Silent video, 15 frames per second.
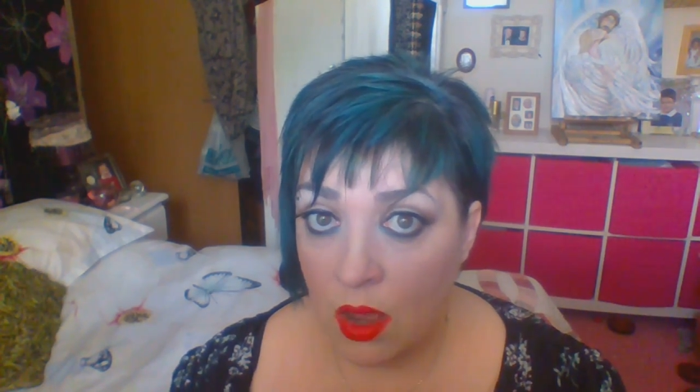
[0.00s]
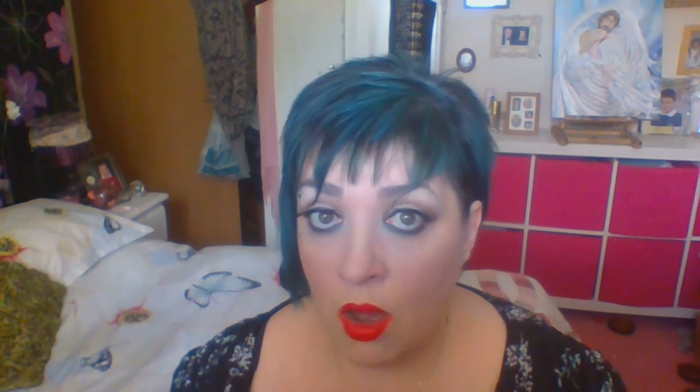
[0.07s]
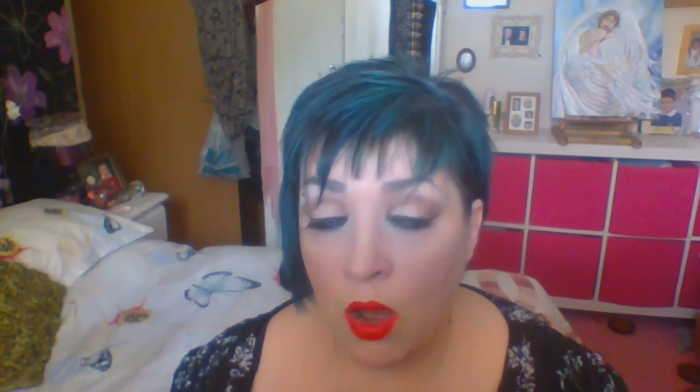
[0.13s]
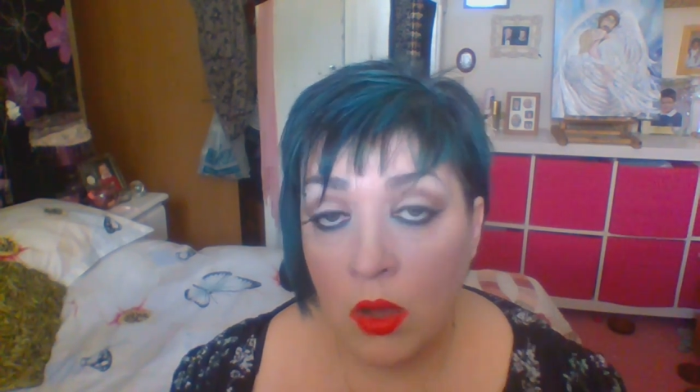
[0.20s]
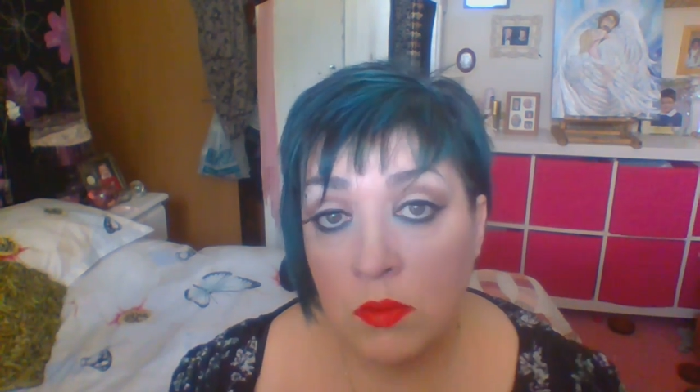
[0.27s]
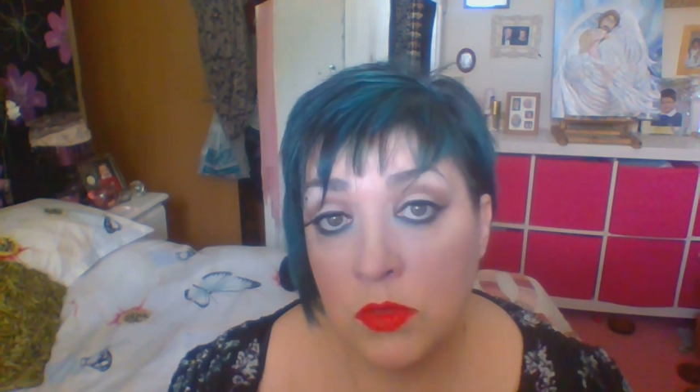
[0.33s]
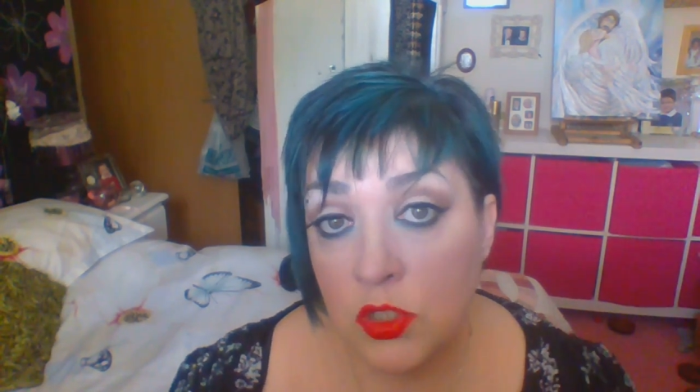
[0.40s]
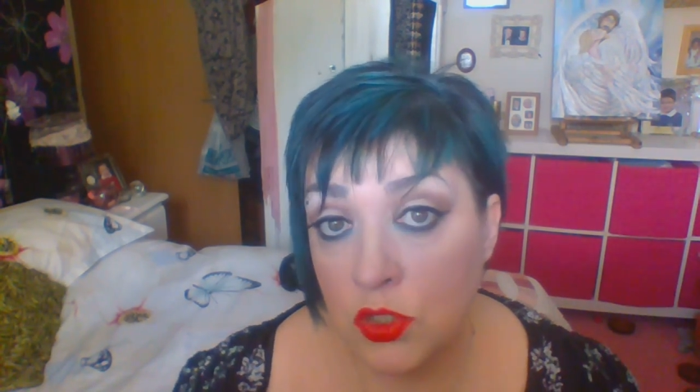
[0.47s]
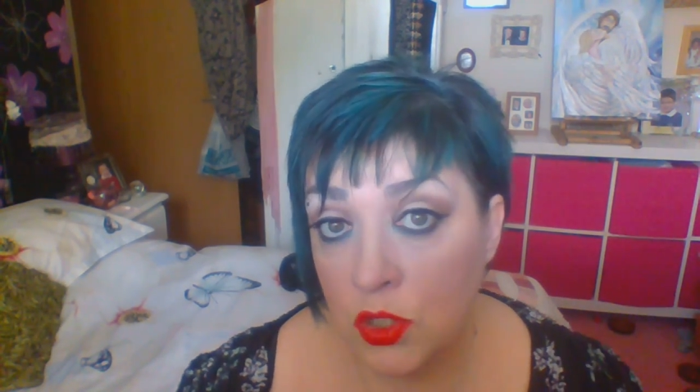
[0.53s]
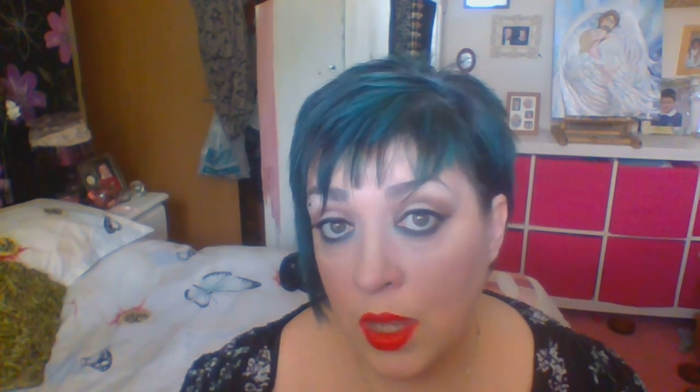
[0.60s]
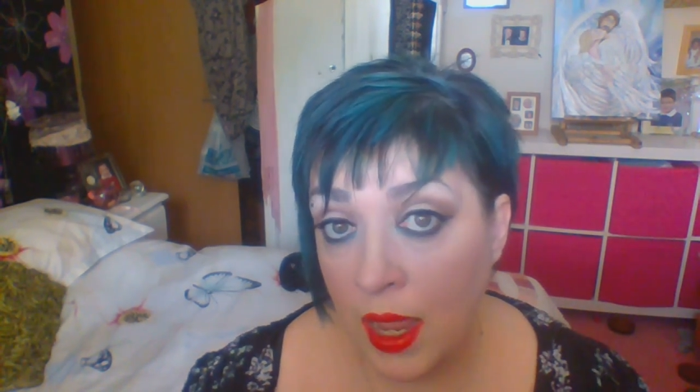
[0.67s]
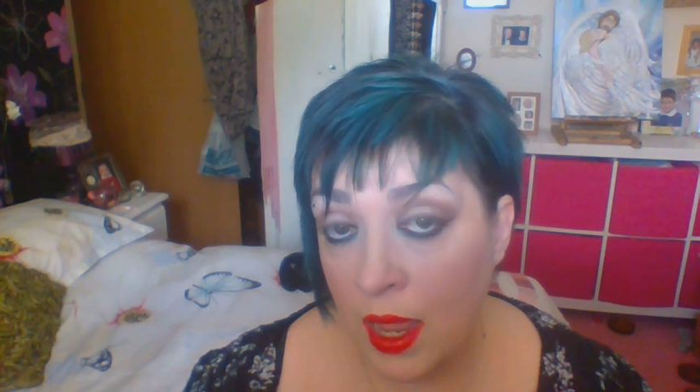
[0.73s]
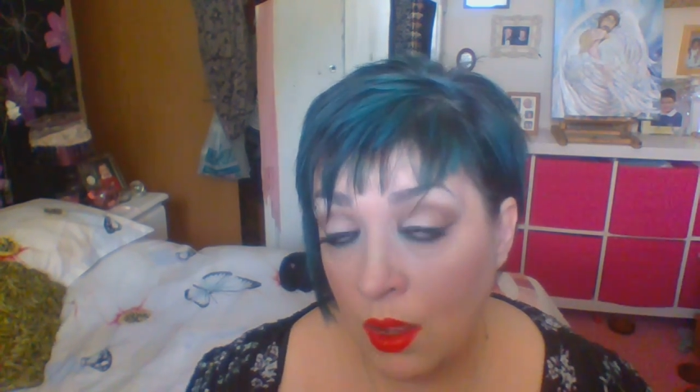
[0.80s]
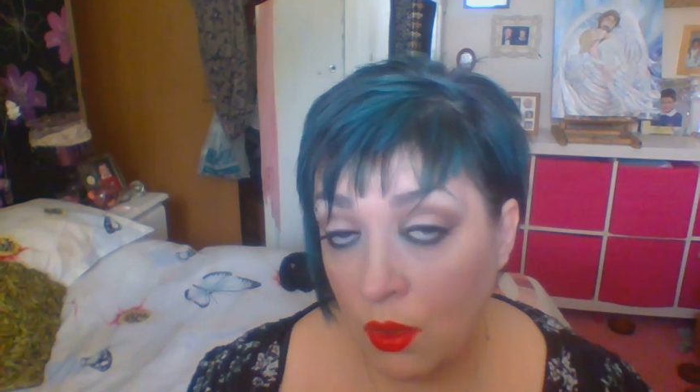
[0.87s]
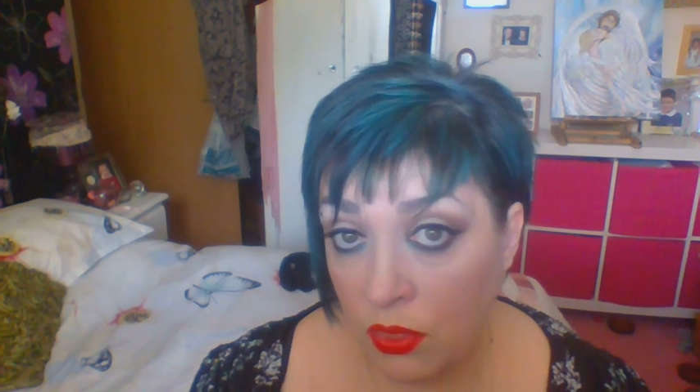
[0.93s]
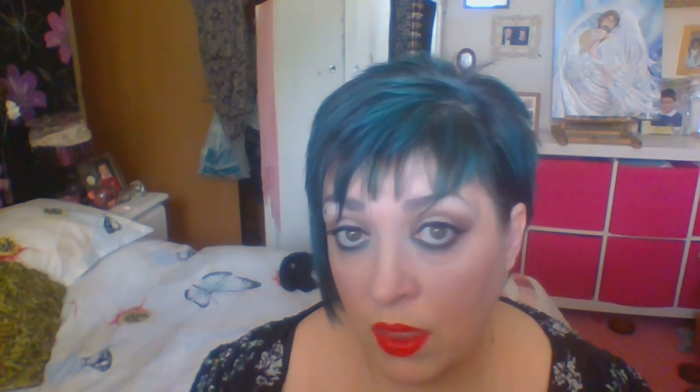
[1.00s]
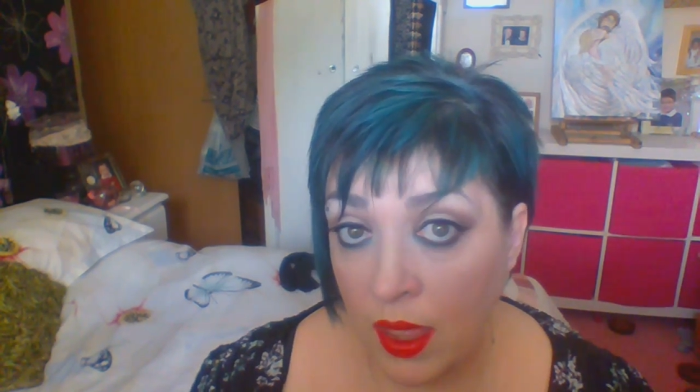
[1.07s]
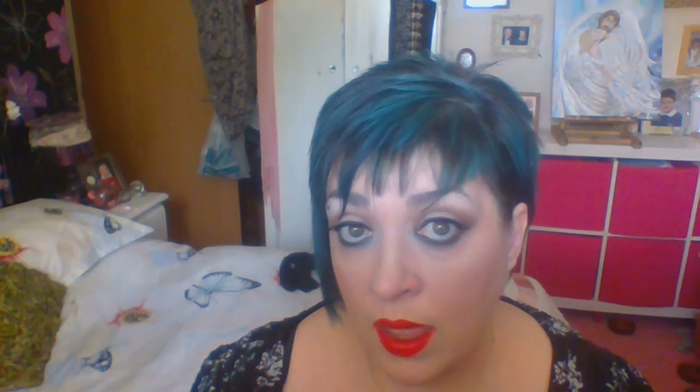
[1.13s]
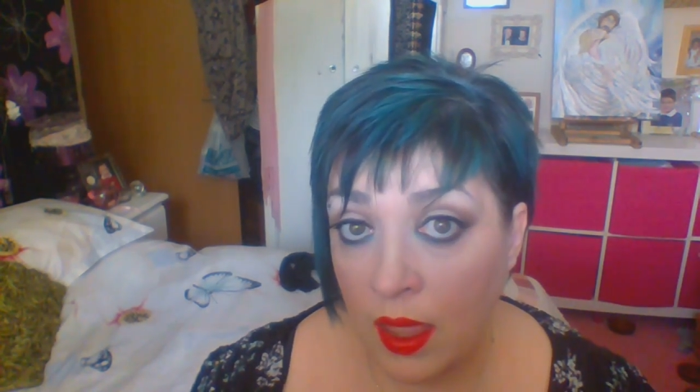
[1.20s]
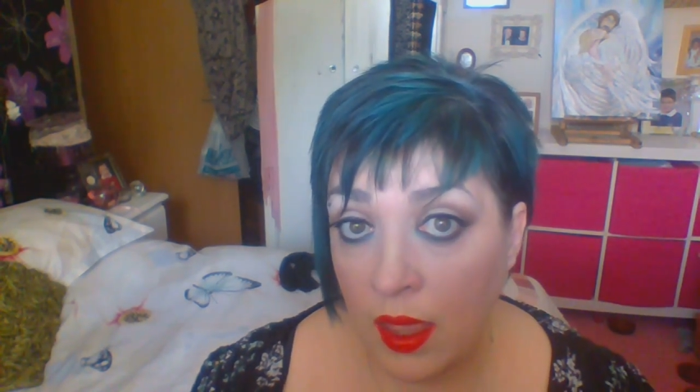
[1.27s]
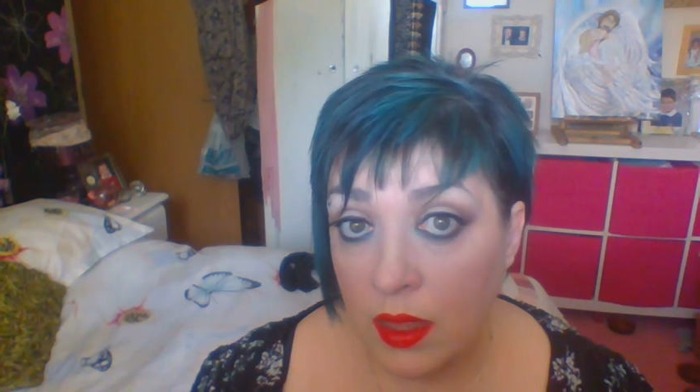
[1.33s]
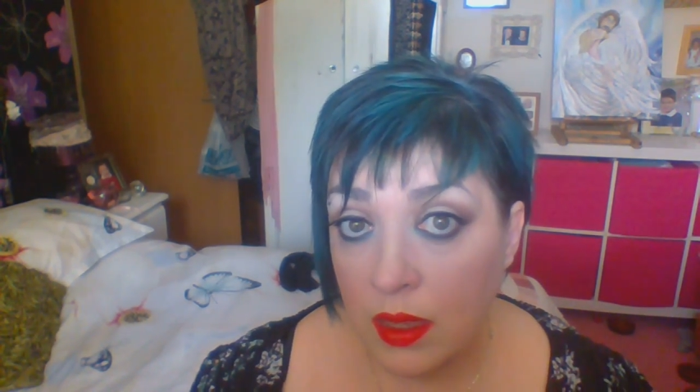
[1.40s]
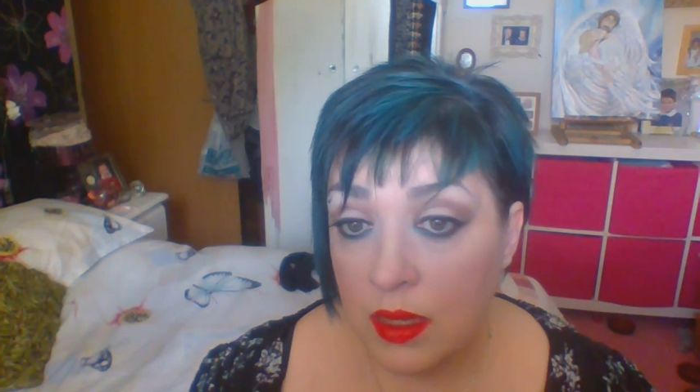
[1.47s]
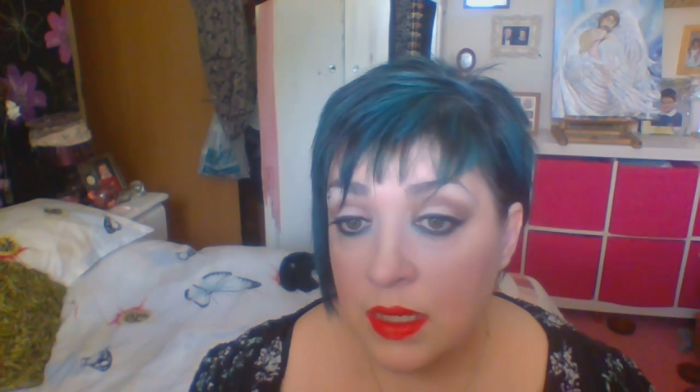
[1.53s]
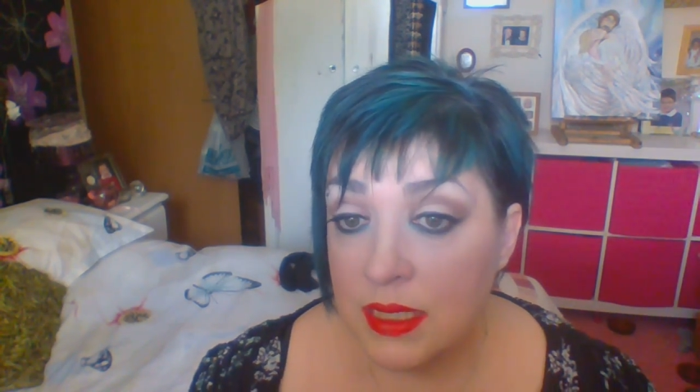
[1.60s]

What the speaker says: arms to out there,